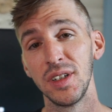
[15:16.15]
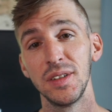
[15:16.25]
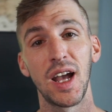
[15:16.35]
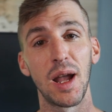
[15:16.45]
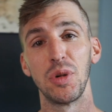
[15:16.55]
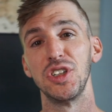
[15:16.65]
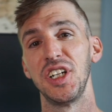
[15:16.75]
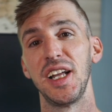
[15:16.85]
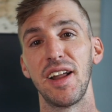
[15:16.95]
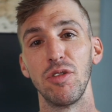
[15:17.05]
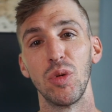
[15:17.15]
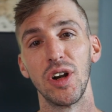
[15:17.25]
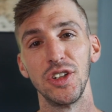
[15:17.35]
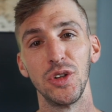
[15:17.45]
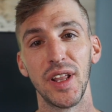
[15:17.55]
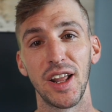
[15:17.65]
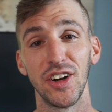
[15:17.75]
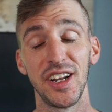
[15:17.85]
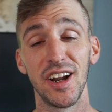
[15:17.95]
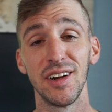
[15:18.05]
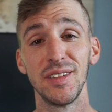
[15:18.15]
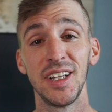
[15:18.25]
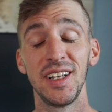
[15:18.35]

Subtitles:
I appreciate every one of you that are here.